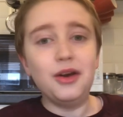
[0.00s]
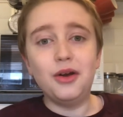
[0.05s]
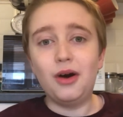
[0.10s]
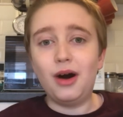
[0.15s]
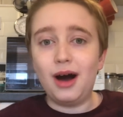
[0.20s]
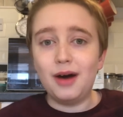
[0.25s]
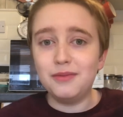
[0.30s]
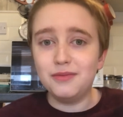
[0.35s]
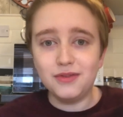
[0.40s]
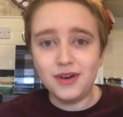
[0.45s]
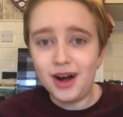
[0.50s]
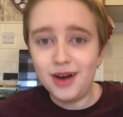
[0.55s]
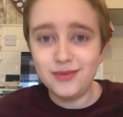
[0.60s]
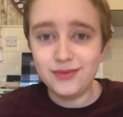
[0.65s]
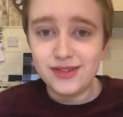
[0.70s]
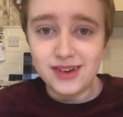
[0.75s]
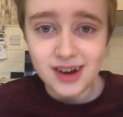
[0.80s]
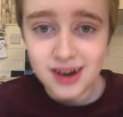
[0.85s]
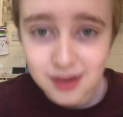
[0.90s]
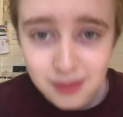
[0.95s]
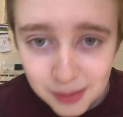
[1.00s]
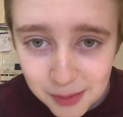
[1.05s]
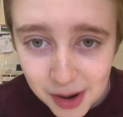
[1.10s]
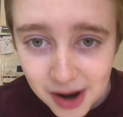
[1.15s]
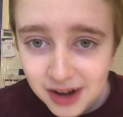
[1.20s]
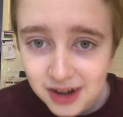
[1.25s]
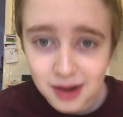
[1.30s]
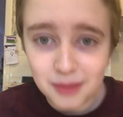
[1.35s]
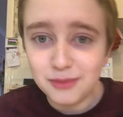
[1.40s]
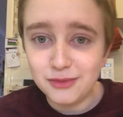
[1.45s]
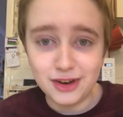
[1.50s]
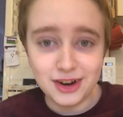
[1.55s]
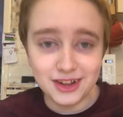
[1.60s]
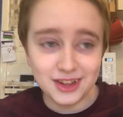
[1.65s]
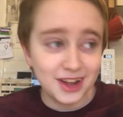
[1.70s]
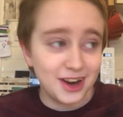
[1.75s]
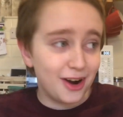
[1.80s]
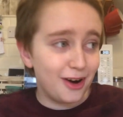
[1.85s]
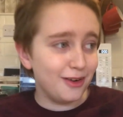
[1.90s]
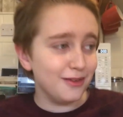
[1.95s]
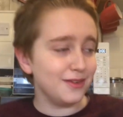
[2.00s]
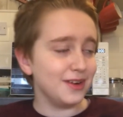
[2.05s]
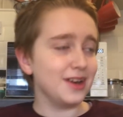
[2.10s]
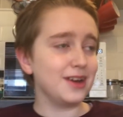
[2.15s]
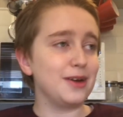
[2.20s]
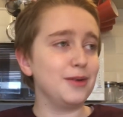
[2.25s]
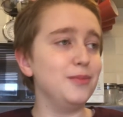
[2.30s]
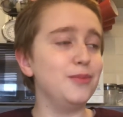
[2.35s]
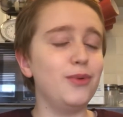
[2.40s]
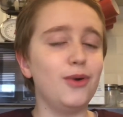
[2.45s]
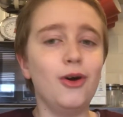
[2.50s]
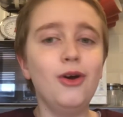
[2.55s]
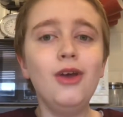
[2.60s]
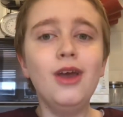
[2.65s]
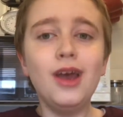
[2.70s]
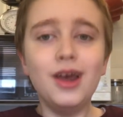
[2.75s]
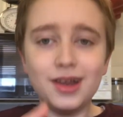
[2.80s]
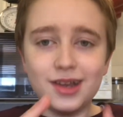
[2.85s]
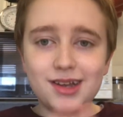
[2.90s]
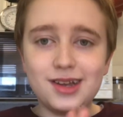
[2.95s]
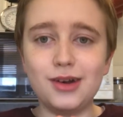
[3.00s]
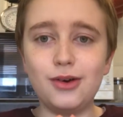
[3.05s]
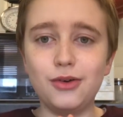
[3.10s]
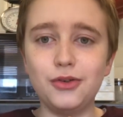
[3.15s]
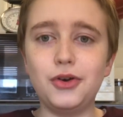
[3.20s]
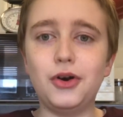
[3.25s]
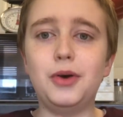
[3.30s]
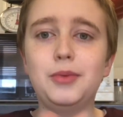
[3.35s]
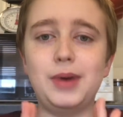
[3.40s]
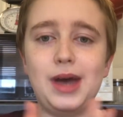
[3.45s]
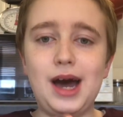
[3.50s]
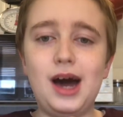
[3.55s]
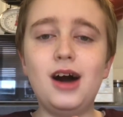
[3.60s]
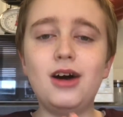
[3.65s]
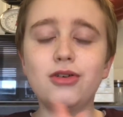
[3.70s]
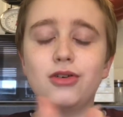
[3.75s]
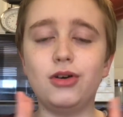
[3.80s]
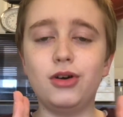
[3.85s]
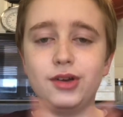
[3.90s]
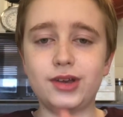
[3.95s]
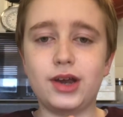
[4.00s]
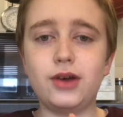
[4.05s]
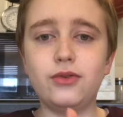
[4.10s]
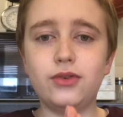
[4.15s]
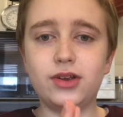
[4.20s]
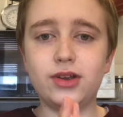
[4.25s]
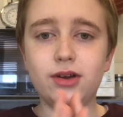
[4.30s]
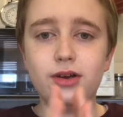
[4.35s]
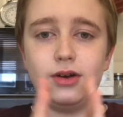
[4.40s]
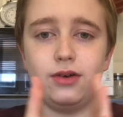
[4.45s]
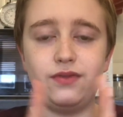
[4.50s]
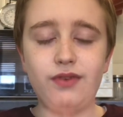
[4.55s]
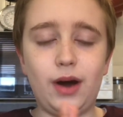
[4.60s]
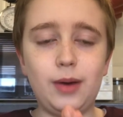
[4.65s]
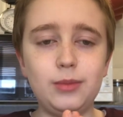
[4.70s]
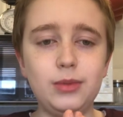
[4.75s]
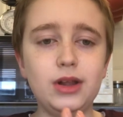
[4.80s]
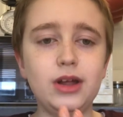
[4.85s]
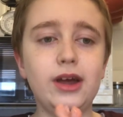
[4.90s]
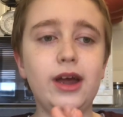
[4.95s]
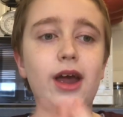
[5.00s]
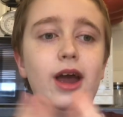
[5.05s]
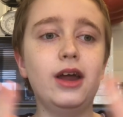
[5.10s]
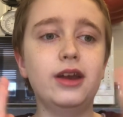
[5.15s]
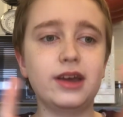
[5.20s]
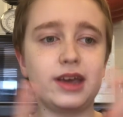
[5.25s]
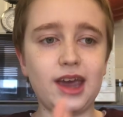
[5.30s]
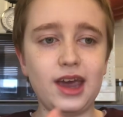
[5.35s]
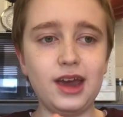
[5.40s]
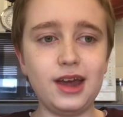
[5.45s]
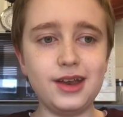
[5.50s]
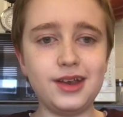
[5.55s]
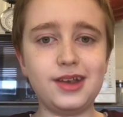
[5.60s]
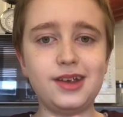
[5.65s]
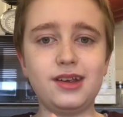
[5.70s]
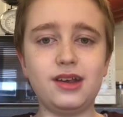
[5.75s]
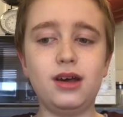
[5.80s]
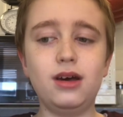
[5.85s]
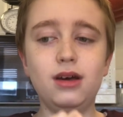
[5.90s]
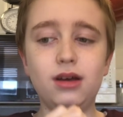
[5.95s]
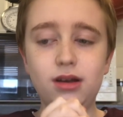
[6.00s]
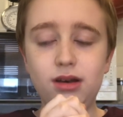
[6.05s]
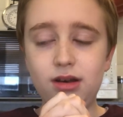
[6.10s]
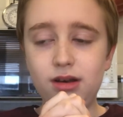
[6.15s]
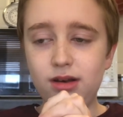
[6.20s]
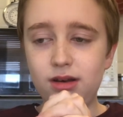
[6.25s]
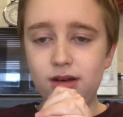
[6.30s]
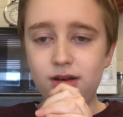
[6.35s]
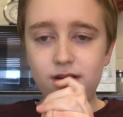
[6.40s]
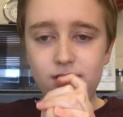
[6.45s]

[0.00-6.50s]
No, I've changed my mind. I'm really not vegan, but still though, my heart goes out to her family and her kids, and